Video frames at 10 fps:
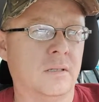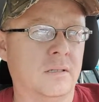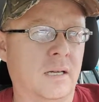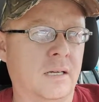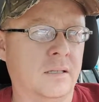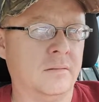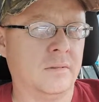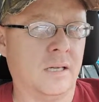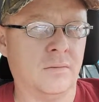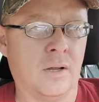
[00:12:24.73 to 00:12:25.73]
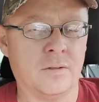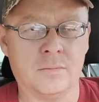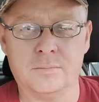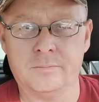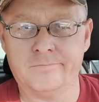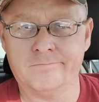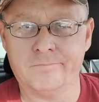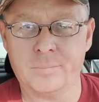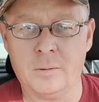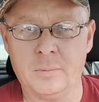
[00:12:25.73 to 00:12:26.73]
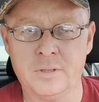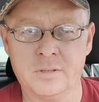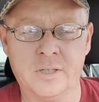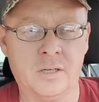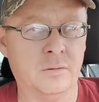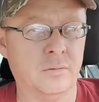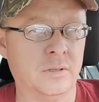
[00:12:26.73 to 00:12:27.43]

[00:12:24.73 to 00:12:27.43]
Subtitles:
I'd rather probably just go,